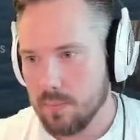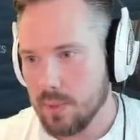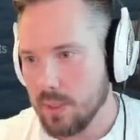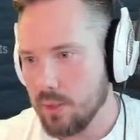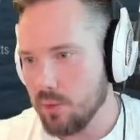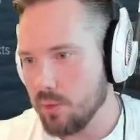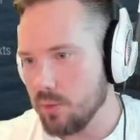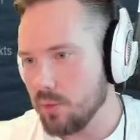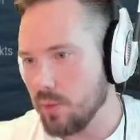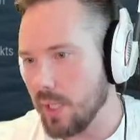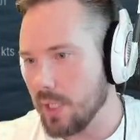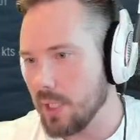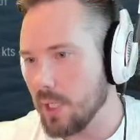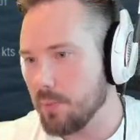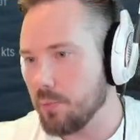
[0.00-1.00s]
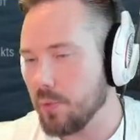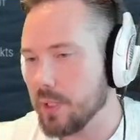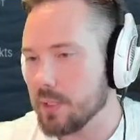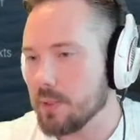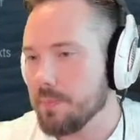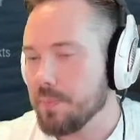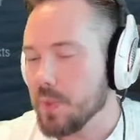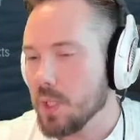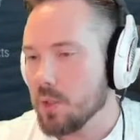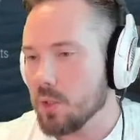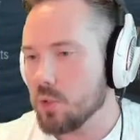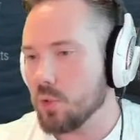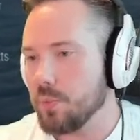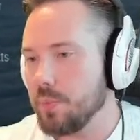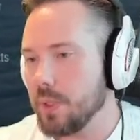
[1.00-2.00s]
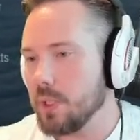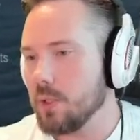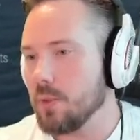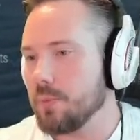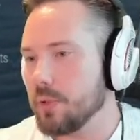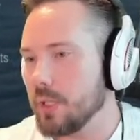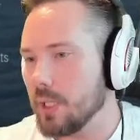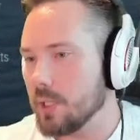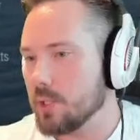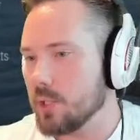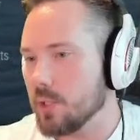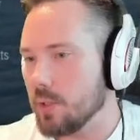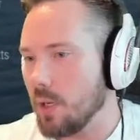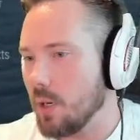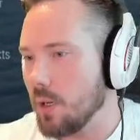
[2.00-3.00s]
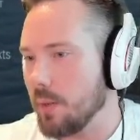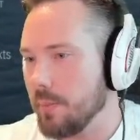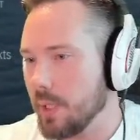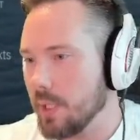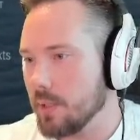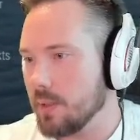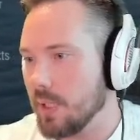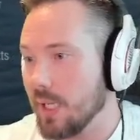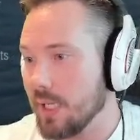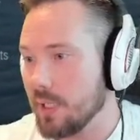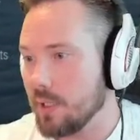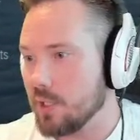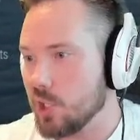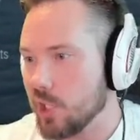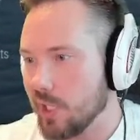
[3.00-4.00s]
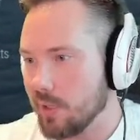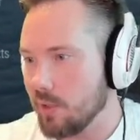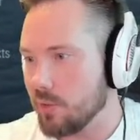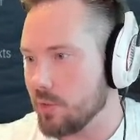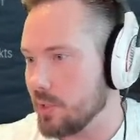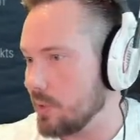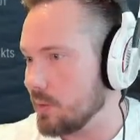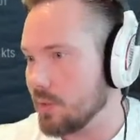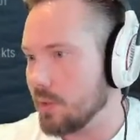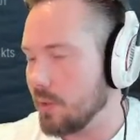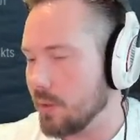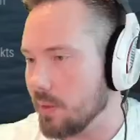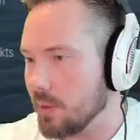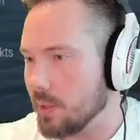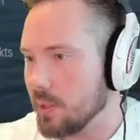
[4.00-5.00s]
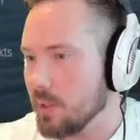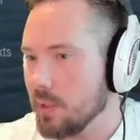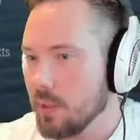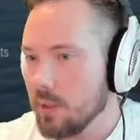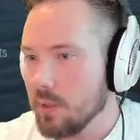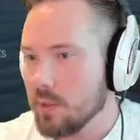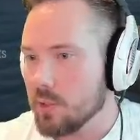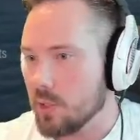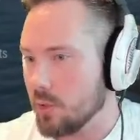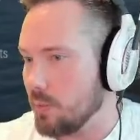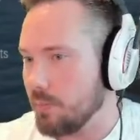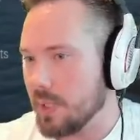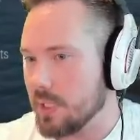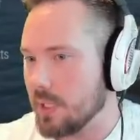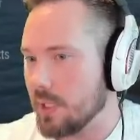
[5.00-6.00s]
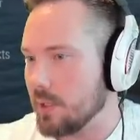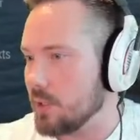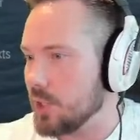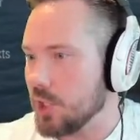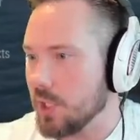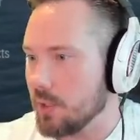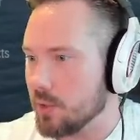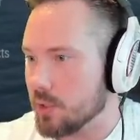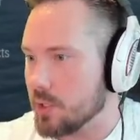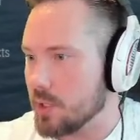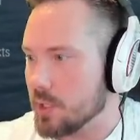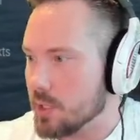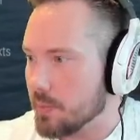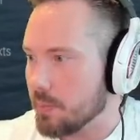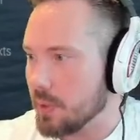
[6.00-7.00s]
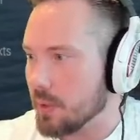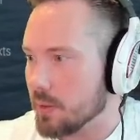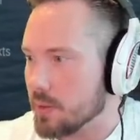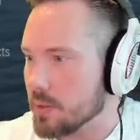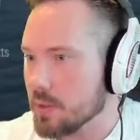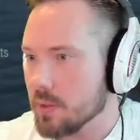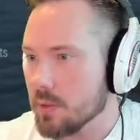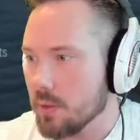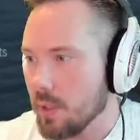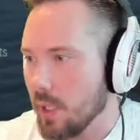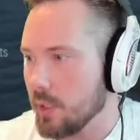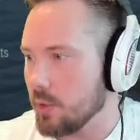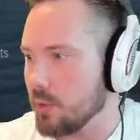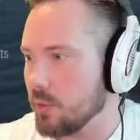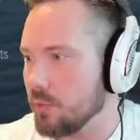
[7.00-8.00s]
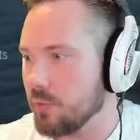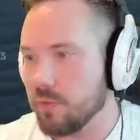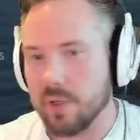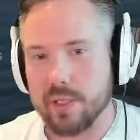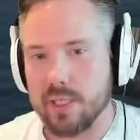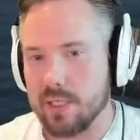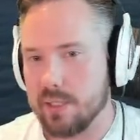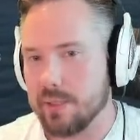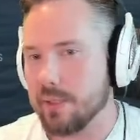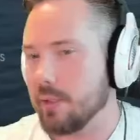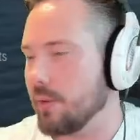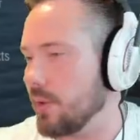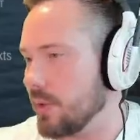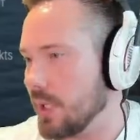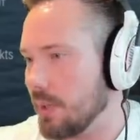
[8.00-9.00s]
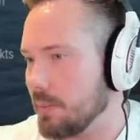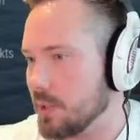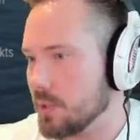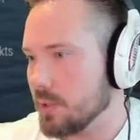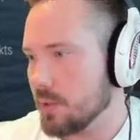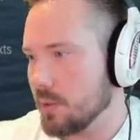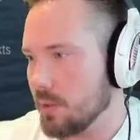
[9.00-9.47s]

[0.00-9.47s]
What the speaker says: You end up with the torpedo protection arming it, and then it shatters internally. So basically the shell just disappears, and you do fucking 0 damage.